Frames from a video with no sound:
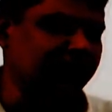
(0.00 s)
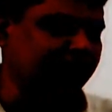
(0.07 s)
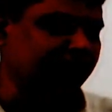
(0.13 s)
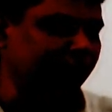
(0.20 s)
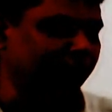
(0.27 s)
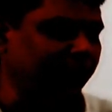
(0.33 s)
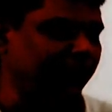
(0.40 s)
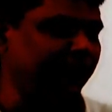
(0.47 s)

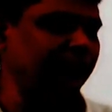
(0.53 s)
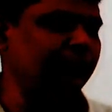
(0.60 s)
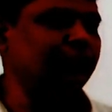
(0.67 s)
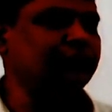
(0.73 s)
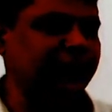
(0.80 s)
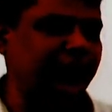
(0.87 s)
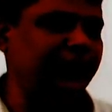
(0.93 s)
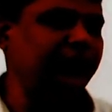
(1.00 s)
story,
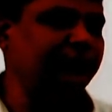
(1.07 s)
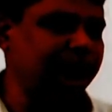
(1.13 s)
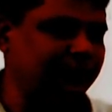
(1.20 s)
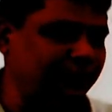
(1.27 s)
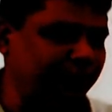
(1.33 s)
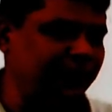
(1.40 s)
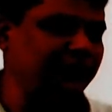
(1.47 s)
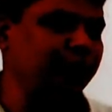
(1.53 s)
those kind
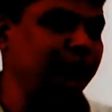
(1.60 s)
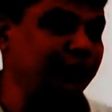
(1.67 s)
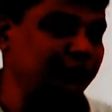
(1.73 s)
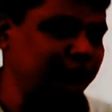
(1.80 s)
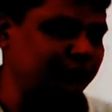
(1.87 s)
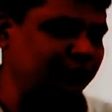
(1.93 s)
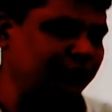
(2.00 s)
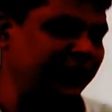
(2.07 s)
of stories we
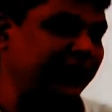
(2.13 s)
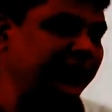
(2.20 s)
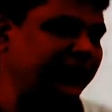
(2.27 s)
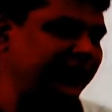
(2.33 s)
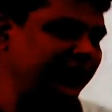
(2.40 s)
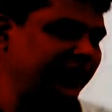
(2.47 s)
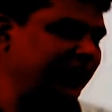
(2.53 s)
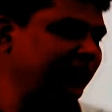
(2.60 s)
used to
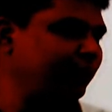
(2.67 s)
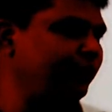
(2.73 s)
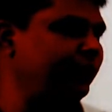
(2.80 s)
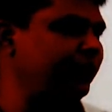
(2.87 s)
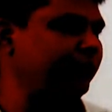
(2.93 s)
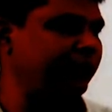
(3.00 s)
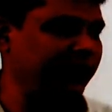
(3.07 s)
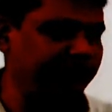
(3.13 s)
read there, and
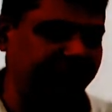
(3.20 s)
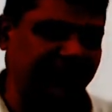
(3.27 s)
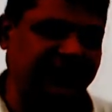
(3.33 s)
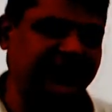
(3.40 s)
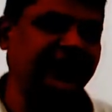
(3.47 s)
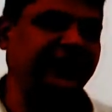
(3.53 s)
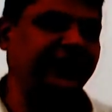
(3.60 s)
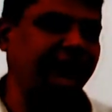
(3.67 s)
we were very
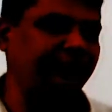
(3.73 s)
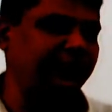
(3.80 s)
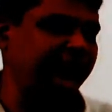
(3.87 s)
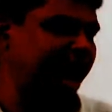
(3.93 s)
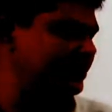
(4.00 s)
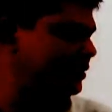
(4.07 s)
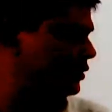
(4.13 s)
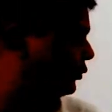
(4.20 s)
fascinated with these